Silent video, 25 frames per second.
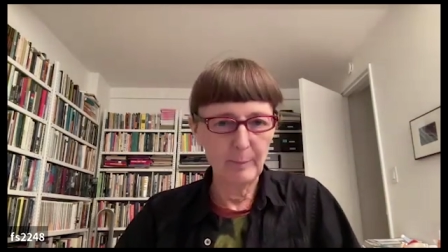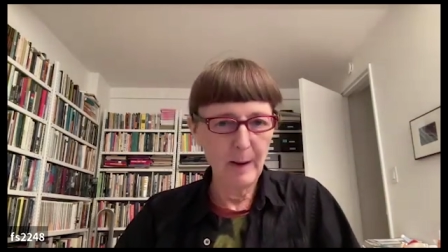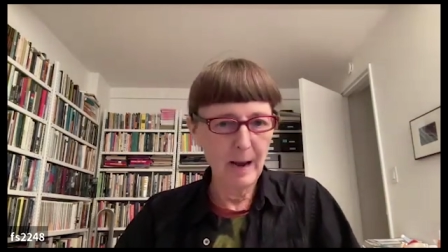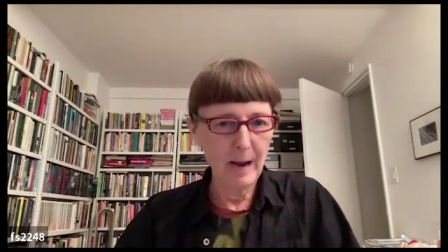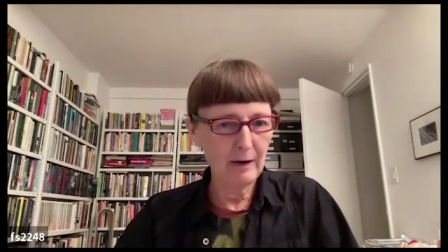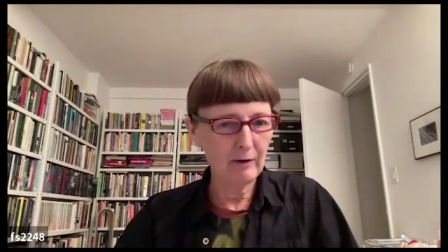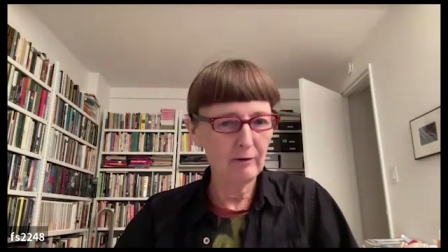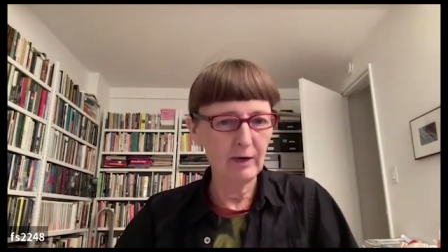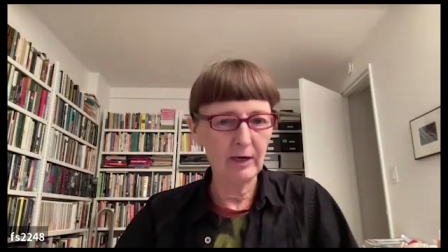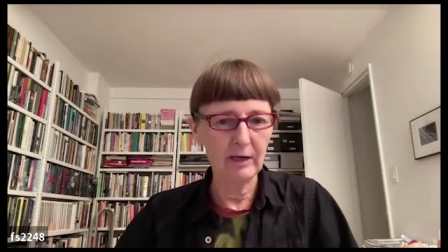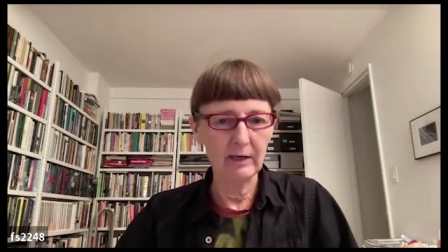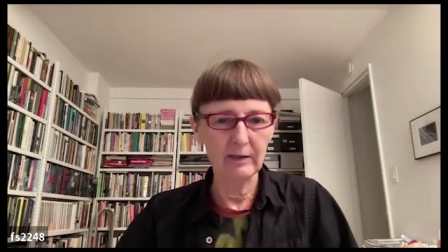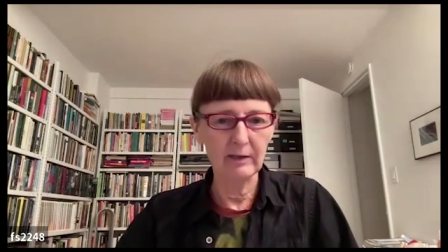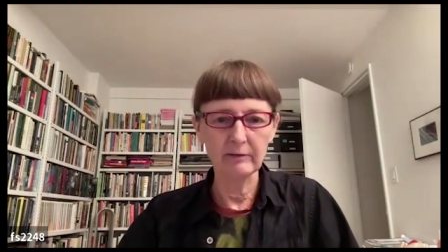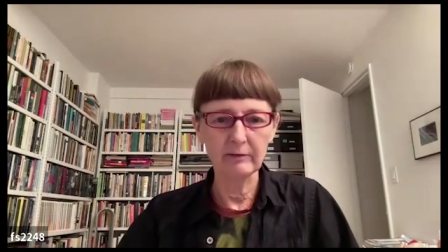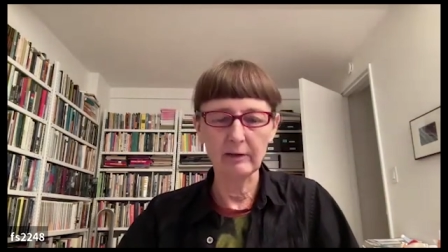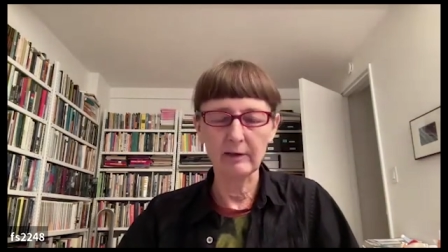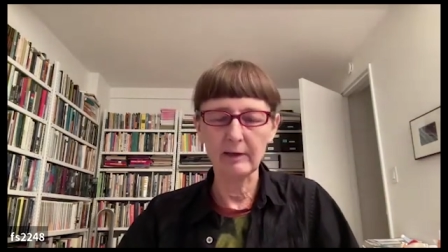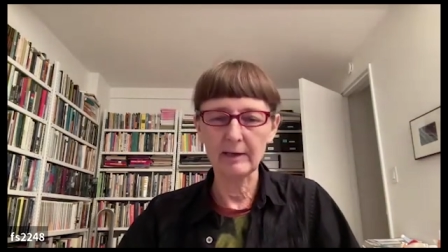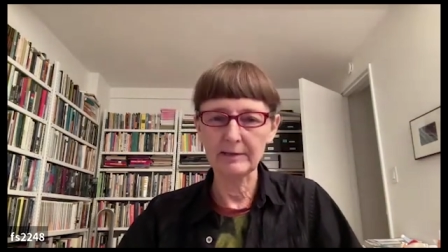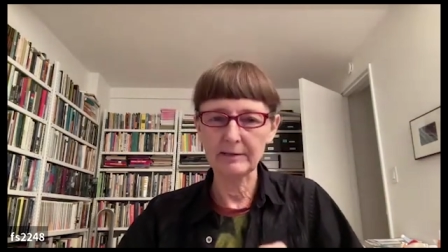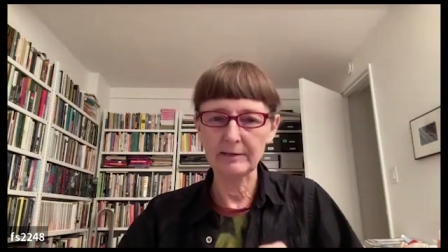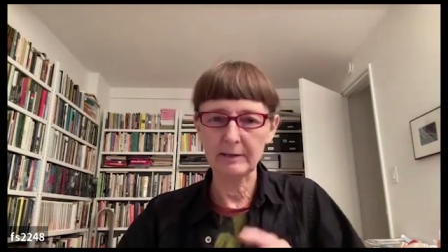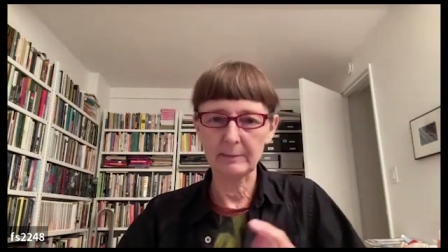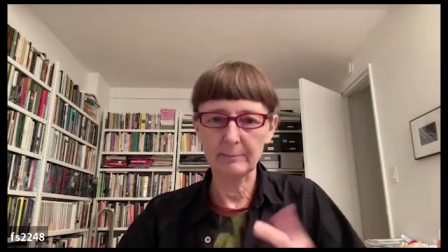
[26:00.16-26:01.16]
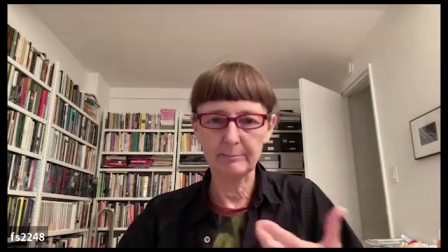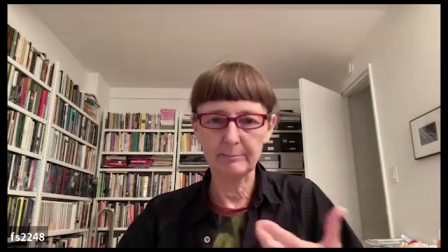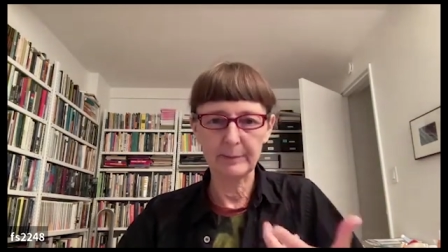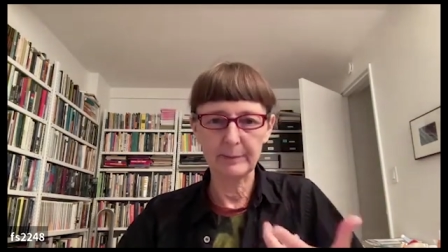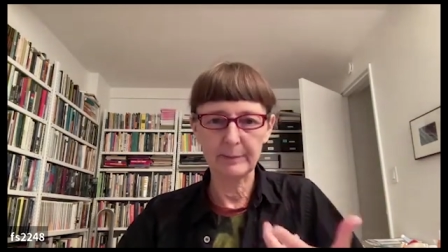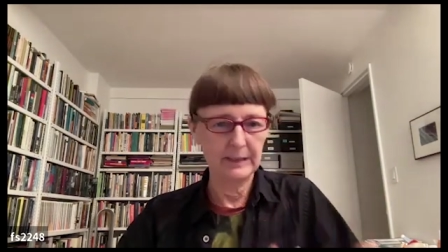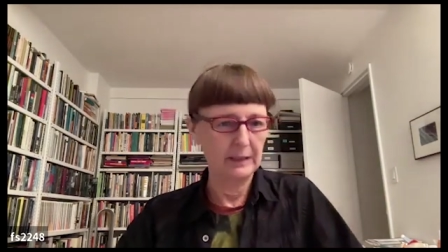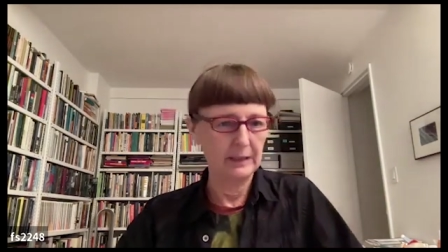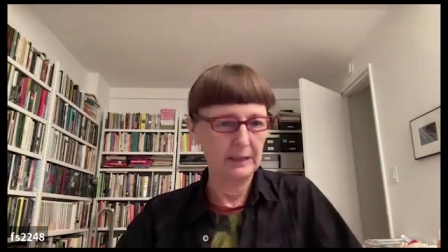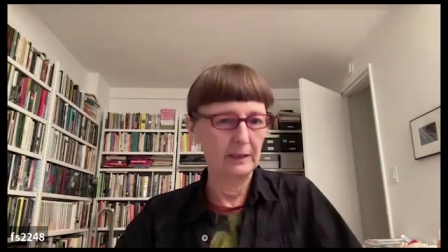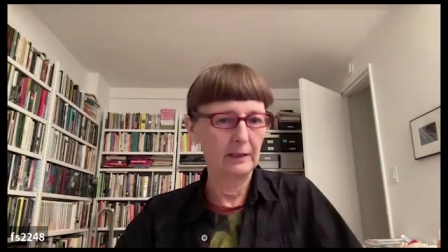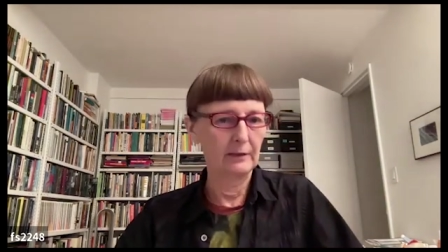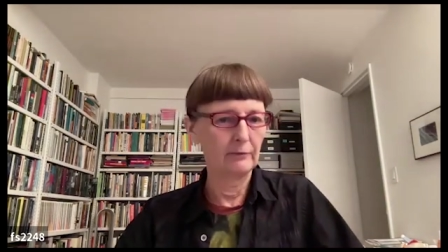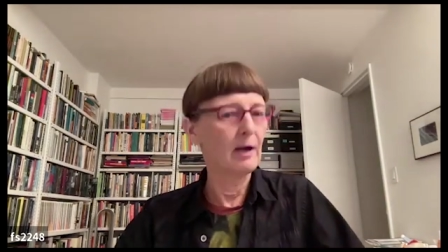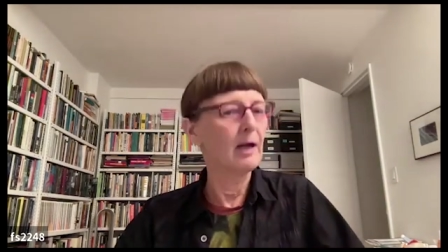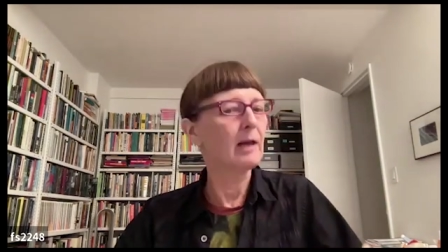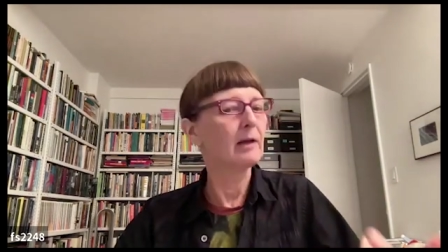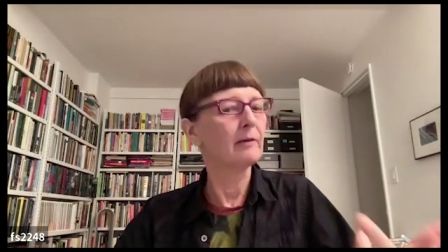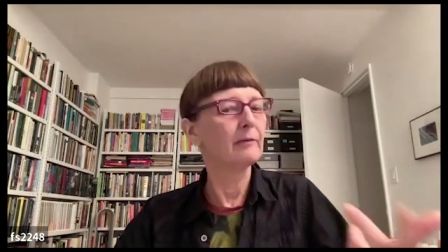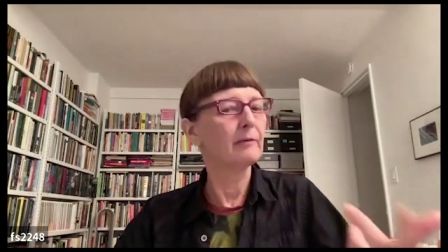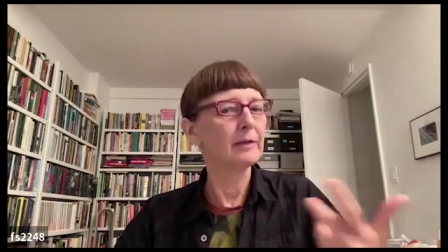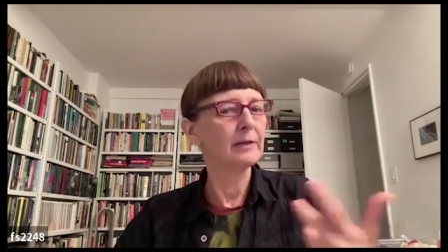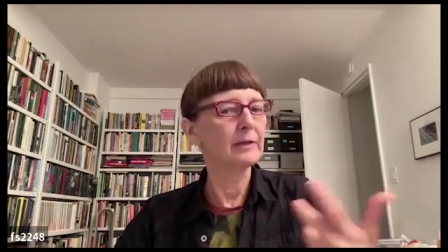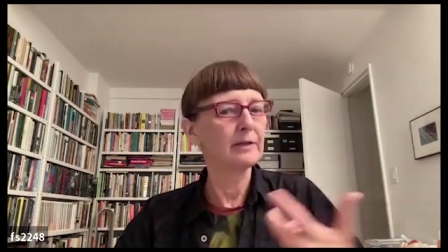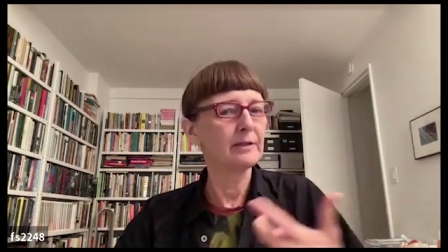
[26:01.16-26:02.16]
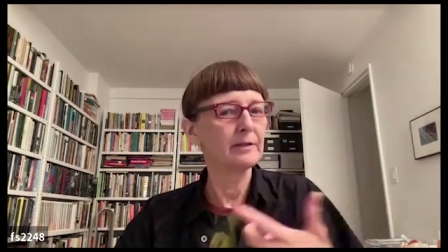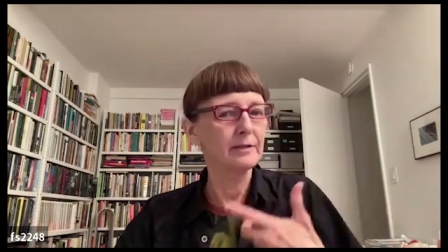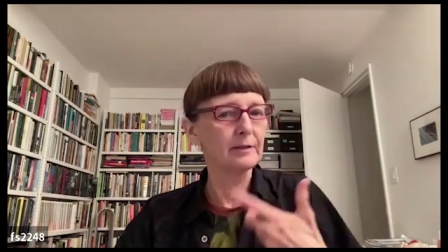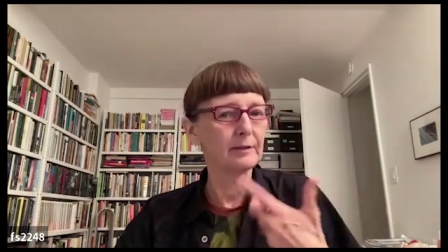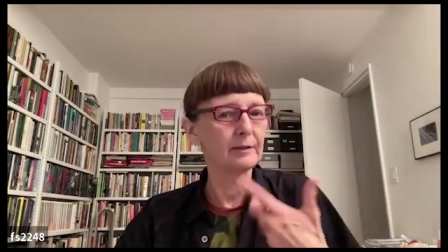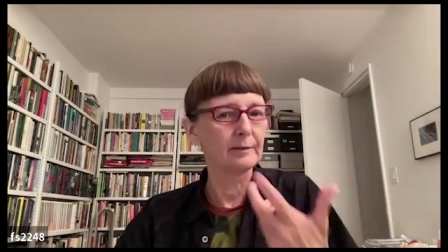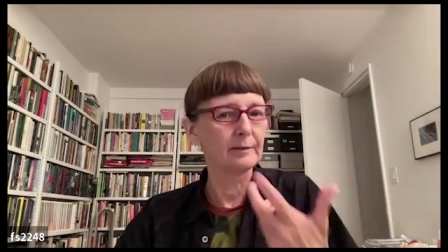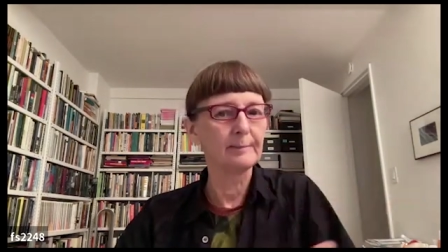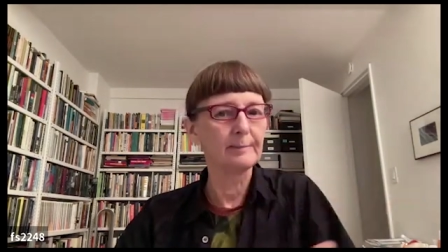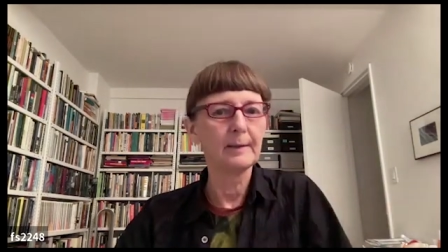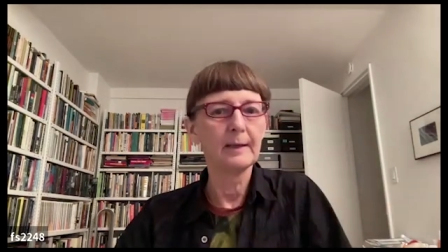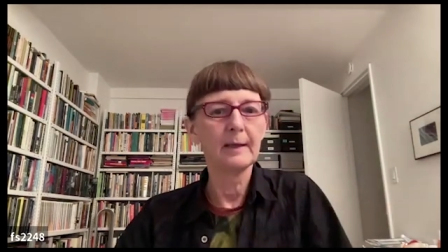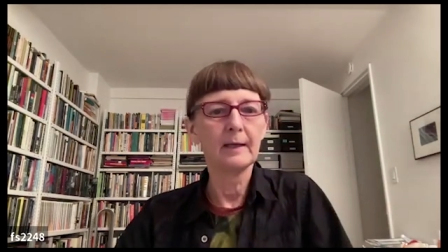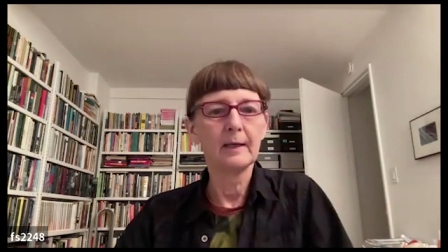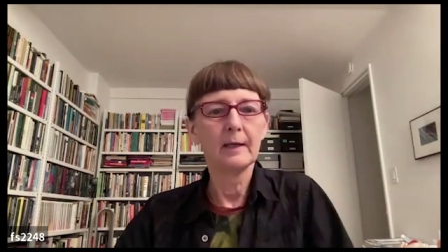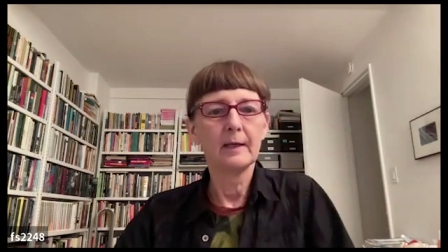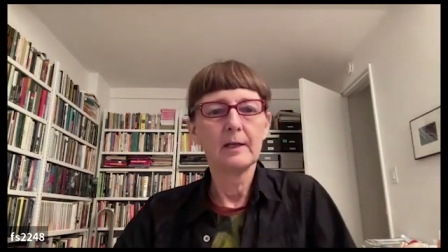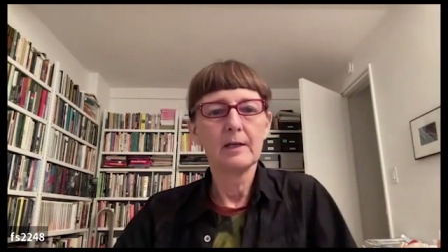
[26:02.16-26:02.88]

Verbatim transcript: your background unless they're particularly relevant to,